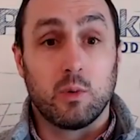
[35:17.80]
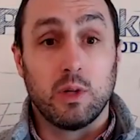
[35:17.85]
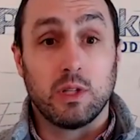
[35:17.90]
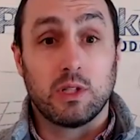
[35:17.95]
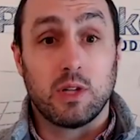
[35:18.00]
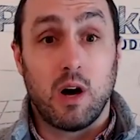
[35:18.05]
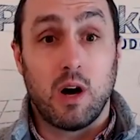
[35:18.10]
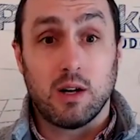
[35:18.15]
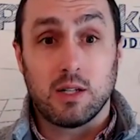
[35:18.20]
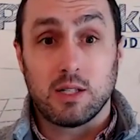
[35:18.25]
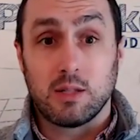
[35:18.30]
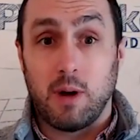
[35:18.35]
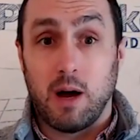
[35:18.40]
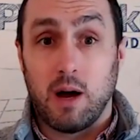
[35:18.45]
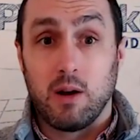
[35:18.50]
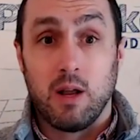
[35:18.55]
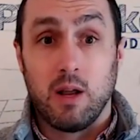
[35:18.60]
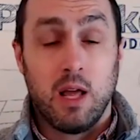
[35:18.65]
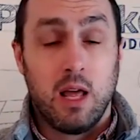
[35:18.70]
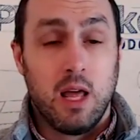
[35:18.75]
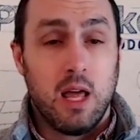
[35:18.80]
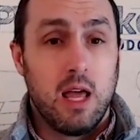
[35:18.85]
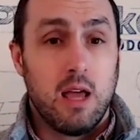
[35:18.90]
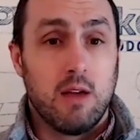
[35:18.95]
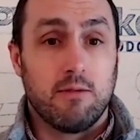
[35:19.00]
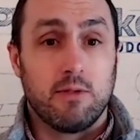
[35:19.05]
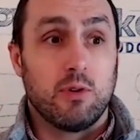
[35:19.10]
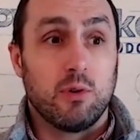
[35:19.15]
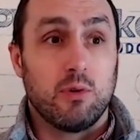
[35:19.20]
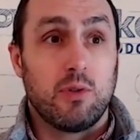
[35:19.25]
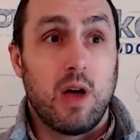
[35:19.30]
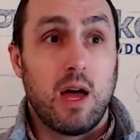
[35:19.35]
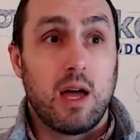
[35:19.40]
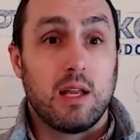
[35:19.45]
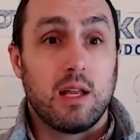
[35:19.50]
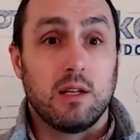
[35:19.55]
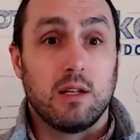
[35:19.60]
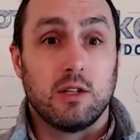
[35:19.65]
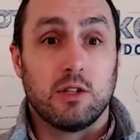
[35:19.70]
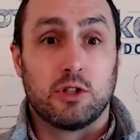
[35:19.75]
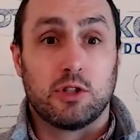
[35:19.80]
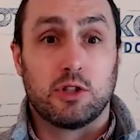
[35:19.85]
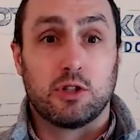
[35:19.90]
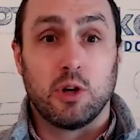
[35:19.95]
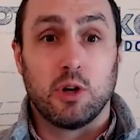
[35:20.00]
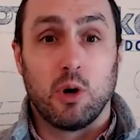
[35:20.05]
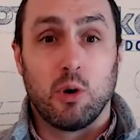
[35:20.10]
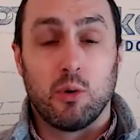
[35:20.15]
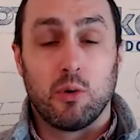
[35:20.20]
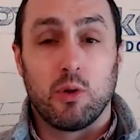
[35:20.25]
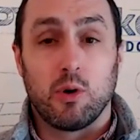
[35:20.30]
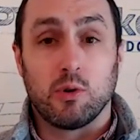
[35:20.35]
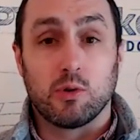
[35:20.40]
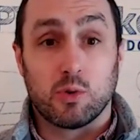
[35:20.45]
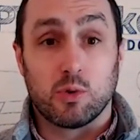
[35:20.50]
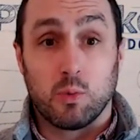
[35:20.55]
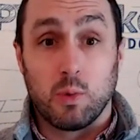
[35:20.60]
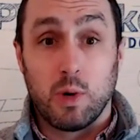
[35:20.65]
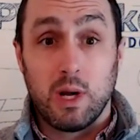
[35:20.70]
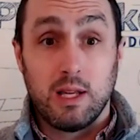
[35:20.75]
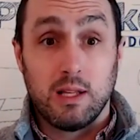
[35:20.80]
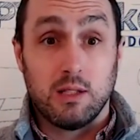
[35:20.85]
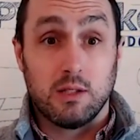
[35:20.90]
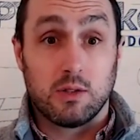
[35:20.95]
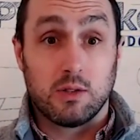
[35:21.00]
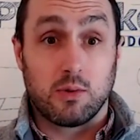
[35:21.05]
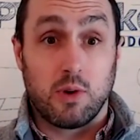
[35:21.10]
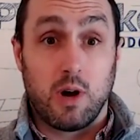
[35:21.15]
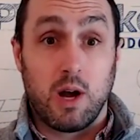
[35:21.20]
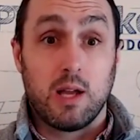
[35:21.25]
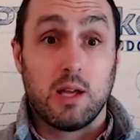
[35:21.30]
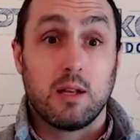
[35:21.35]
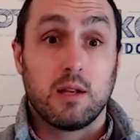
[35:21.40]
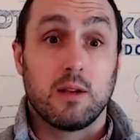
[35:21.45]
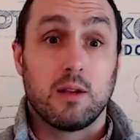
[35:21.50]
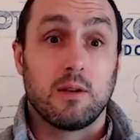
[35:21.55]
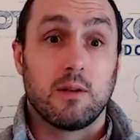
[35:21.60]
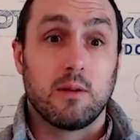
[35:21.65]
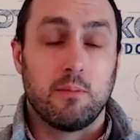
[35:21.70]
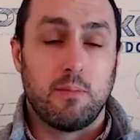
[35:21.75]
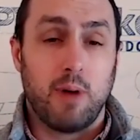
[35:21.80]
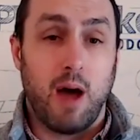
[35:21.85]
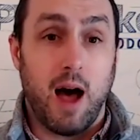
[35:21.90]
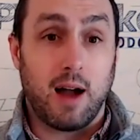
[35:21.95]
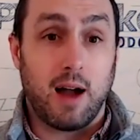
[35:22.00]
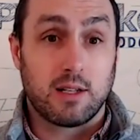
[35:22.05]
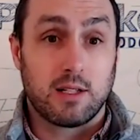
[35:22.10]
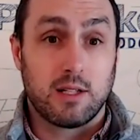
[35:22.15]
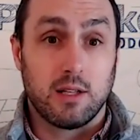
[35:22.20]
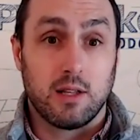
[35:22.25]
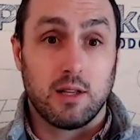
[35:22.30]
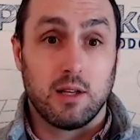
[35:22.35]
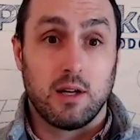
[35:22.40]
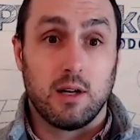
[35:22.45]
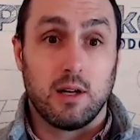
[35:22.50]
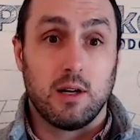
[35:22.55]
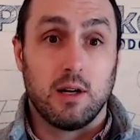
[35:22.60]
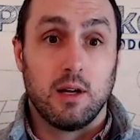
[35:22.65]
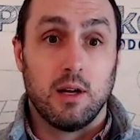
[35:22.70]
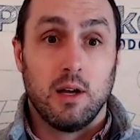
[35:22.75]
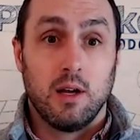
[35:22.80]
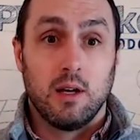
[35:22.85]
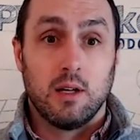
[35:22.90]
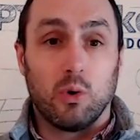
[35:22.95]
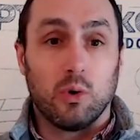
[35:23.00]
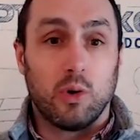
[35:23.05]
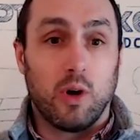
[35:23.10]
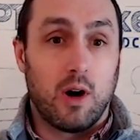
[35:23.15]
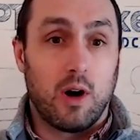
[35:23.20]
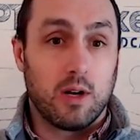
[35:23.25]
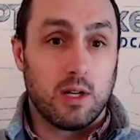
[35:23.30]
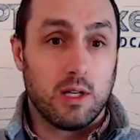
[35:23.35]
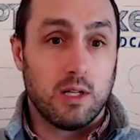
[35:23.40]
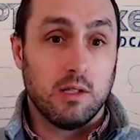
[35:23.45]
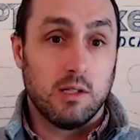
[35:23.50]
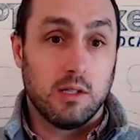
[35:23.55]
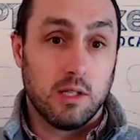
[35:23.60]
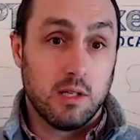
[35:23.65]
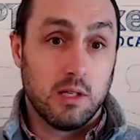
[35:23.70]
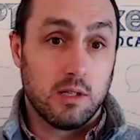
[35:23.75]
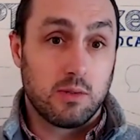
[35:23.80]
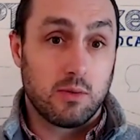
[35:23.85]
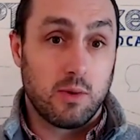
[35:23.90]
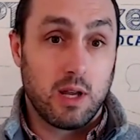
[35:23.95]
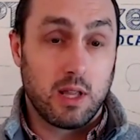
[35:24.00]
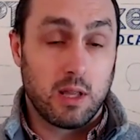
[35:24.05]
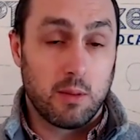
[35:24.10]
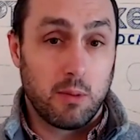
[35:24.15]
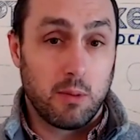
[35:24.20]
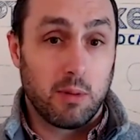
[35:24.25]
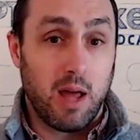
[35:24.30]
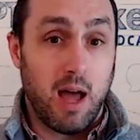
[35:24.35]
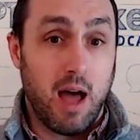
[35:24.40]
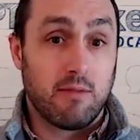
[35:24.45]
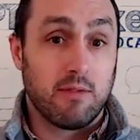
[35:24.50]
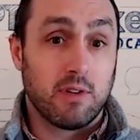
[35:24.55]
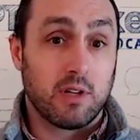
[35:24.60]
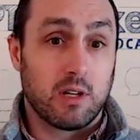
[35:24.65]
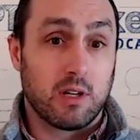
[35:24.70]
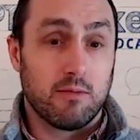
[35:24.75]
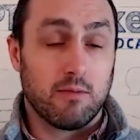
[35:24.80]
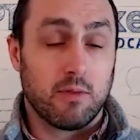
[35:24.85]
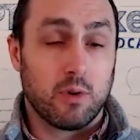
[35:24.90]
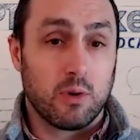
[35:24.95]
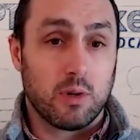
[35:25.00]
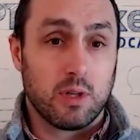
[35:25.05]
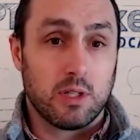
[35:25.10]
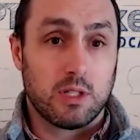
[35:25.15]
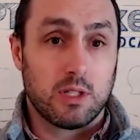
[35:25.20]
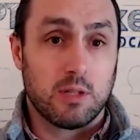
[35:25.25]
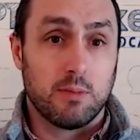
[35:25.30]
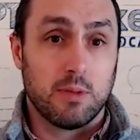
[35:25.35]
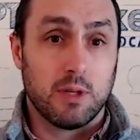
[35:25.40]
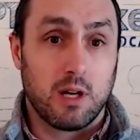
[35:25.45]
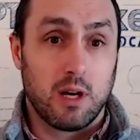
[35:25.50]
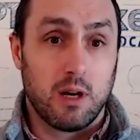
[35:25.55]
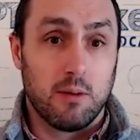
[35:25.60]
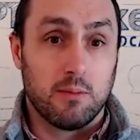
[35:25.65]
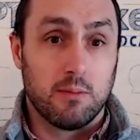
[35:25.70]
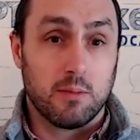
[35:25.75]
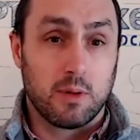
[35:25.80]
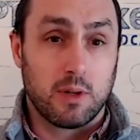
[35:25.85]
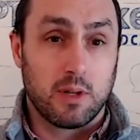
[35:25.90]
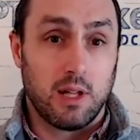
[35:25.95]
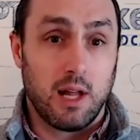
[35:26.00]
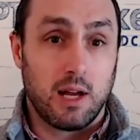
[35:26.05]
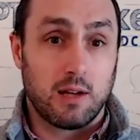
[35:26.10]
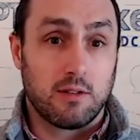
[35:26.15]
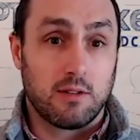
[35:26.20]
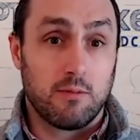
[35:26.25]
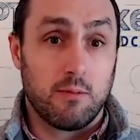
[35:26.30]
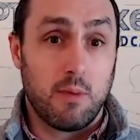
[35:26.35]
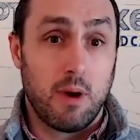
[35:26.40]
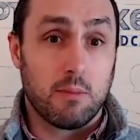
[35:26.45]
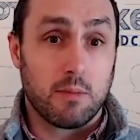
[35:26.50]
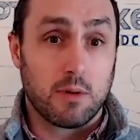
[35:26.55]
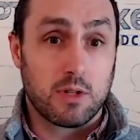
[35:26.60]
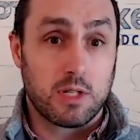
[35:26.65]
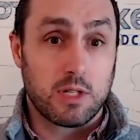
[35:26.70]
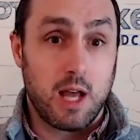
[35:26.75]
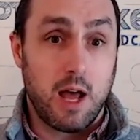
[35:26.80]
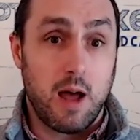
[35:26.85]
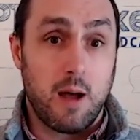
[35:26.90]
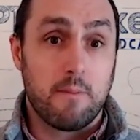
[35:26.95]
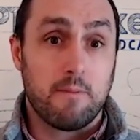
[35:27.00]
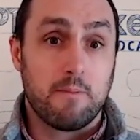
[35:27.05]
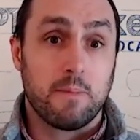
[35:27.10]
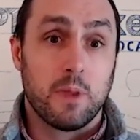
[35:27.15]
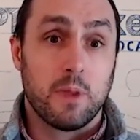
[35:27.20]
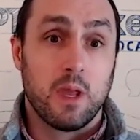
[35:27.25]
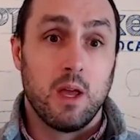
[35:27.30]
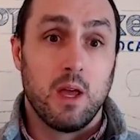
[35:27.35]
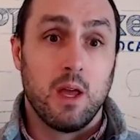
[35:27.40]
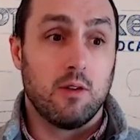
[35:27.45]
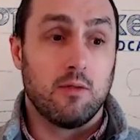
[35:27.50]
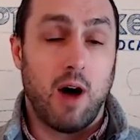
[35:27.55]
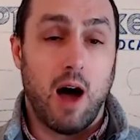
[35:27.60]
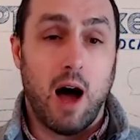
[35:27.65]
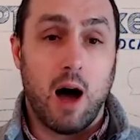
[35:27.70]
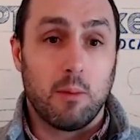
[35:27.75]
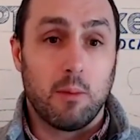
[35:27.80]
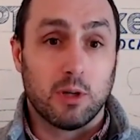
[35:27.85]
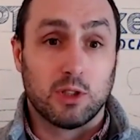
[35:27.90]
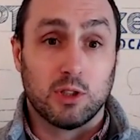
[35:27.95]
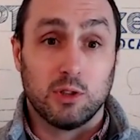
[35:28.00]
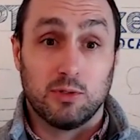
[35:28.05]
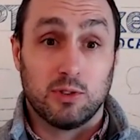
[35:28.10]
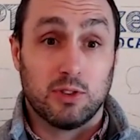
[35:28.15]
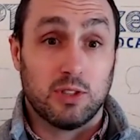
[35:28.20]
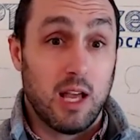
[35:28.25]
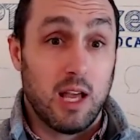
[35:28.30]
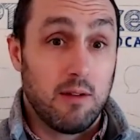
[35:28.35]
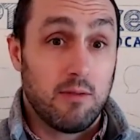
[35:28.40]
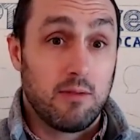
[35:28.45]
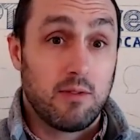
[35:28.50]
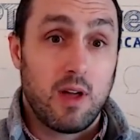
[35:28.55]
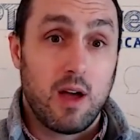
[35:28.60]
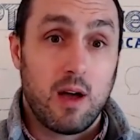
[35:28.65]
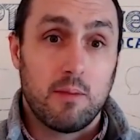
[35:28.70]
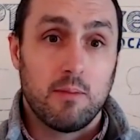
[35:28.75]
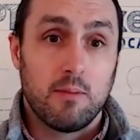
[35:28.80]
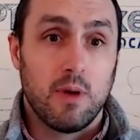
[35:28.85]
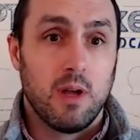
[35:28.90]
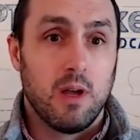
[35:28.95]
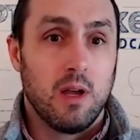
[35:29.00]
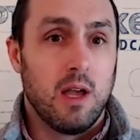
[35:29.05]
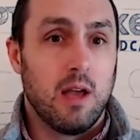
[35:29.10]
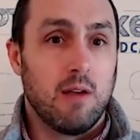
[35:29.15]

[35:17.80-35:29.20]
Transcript: like we talked about, if you then show those wins, right, back to the cold audiences, right, the people that haven't converted to become collective members yet, of how much you've saved them.